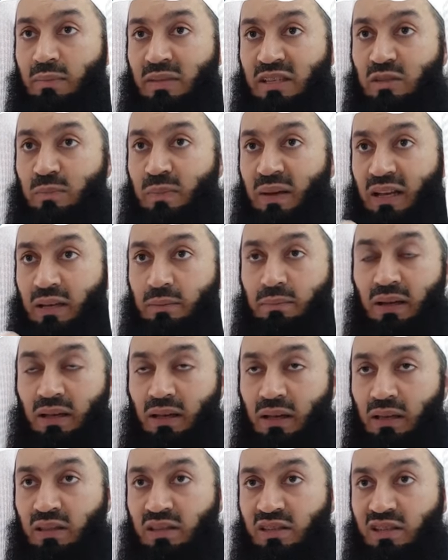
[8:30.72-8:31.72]
I'm inspired
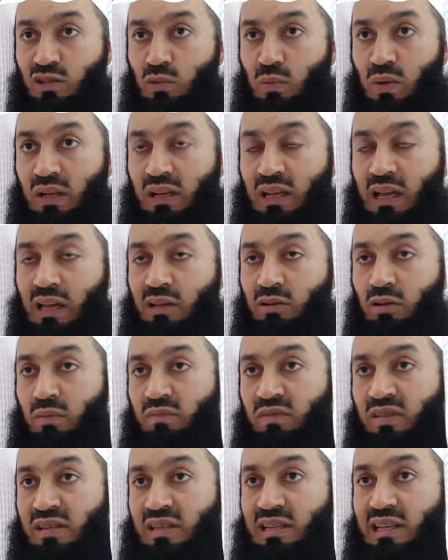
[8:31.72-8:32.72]
by others as well.
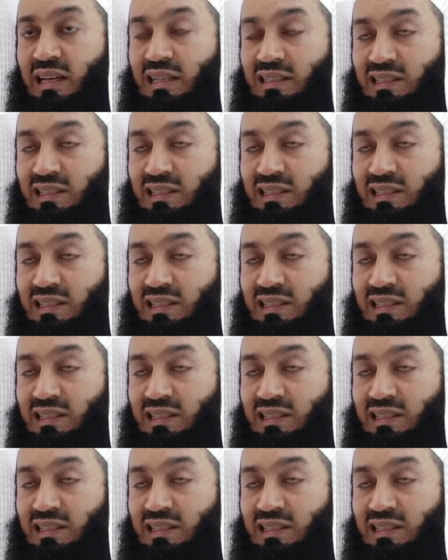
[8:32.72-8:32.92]
Obviously,